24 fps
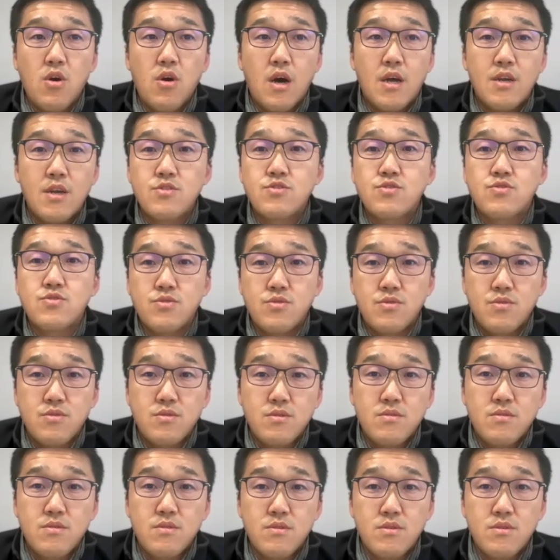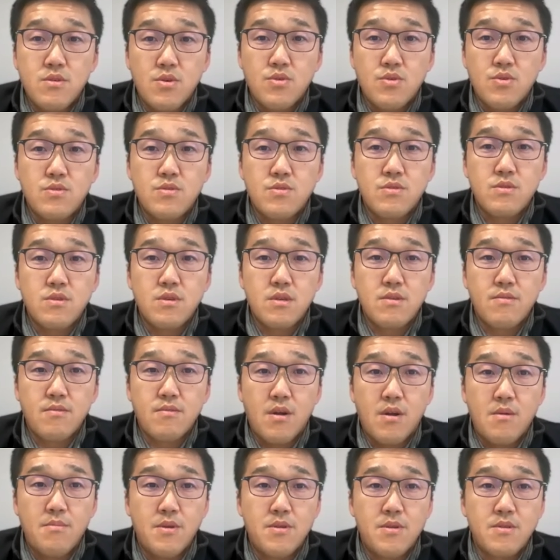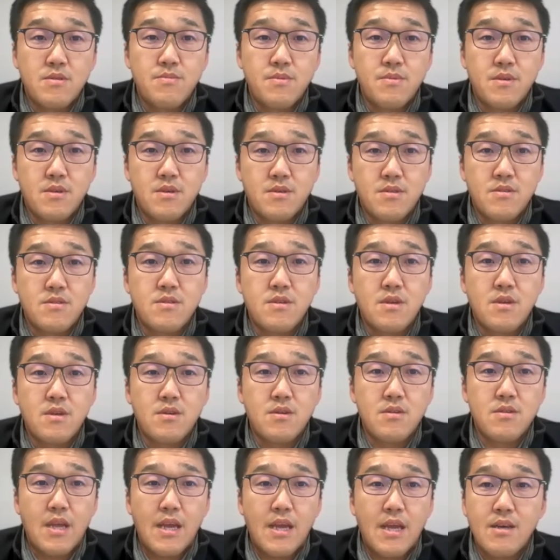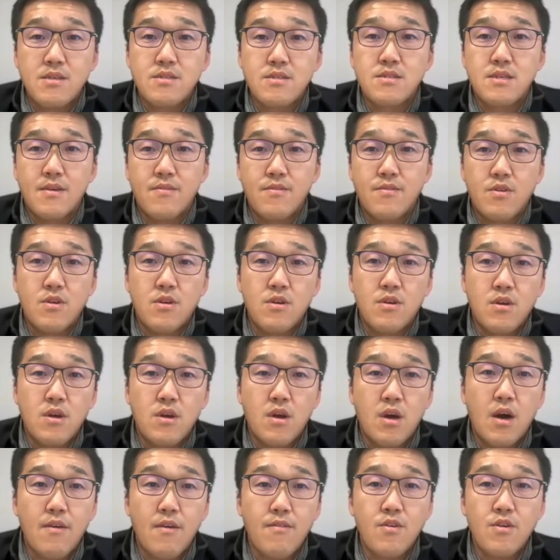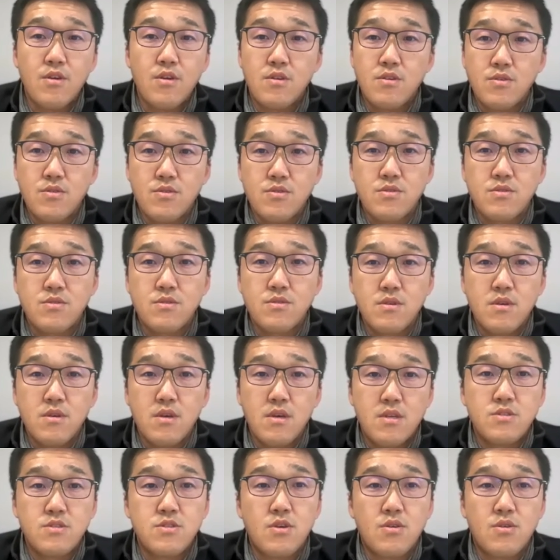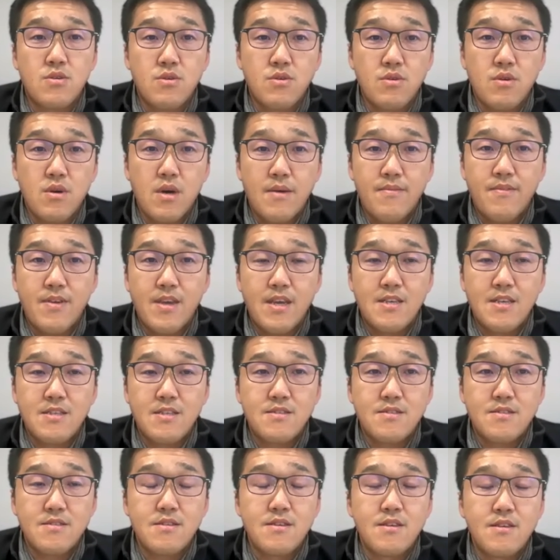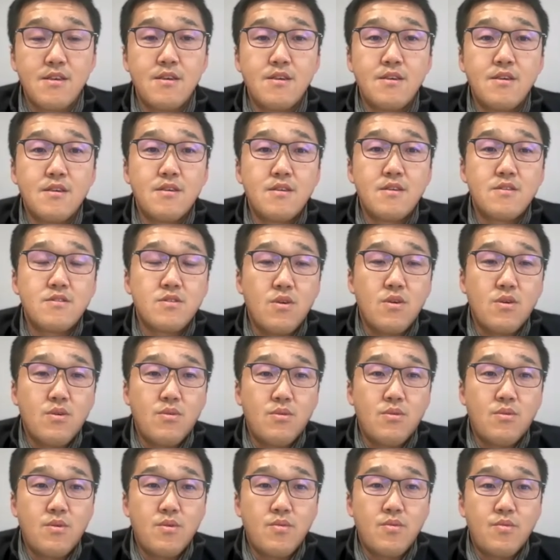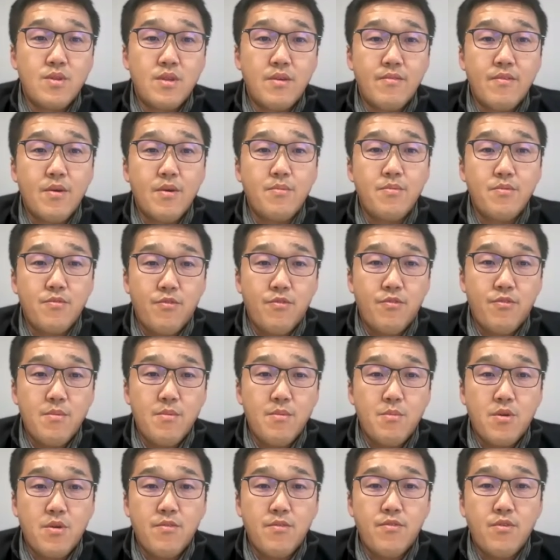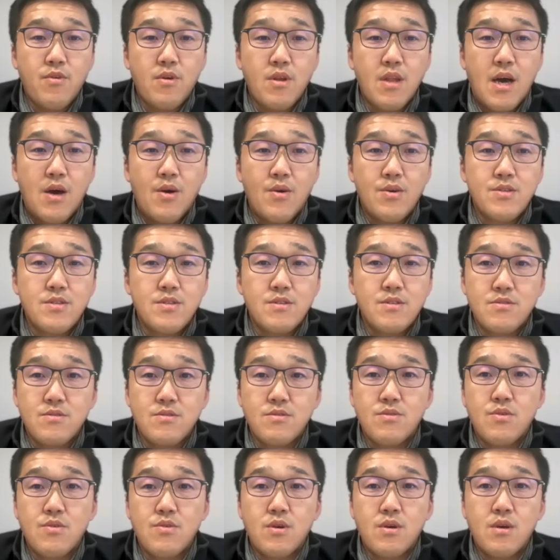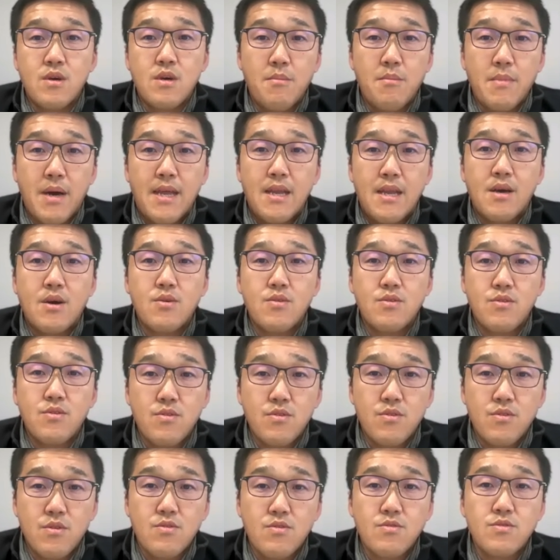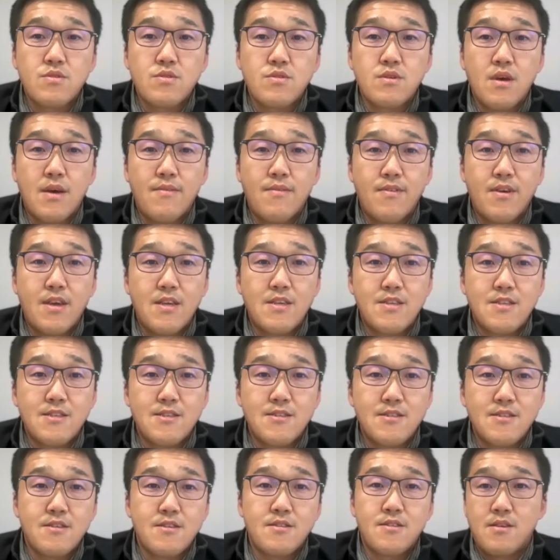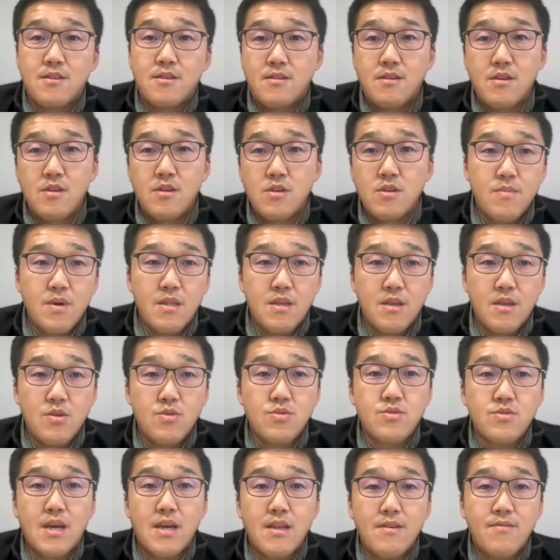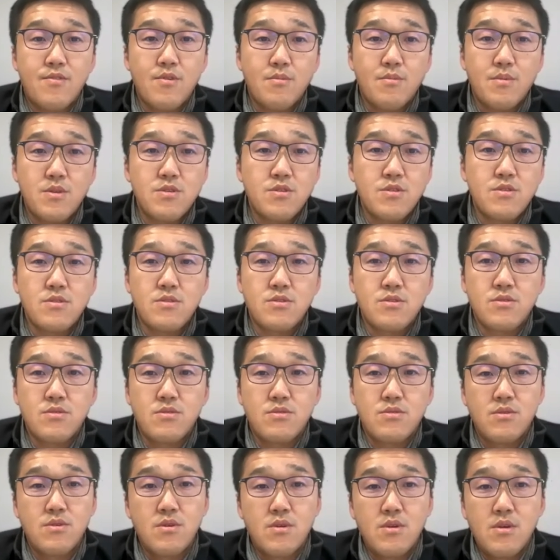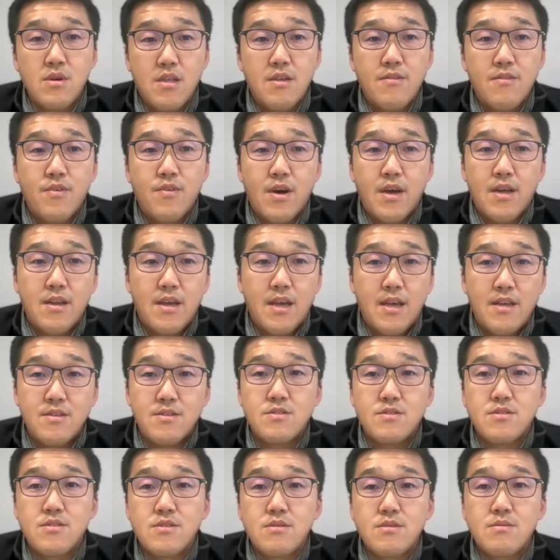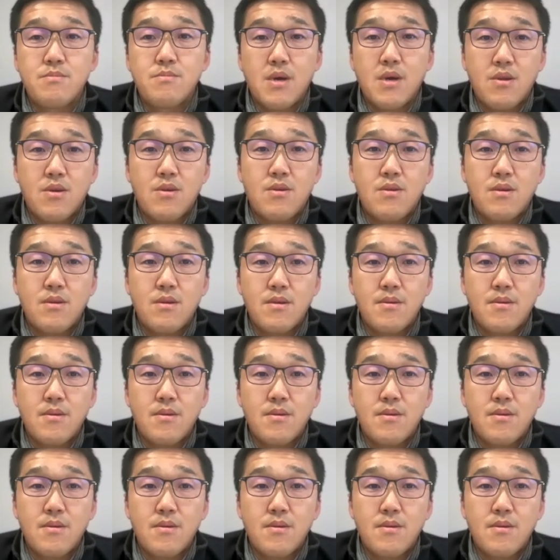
understood those environments because their data has never covered those internal applications. So we develop a framework allow us to mine out those applications and then use that information to define agents better.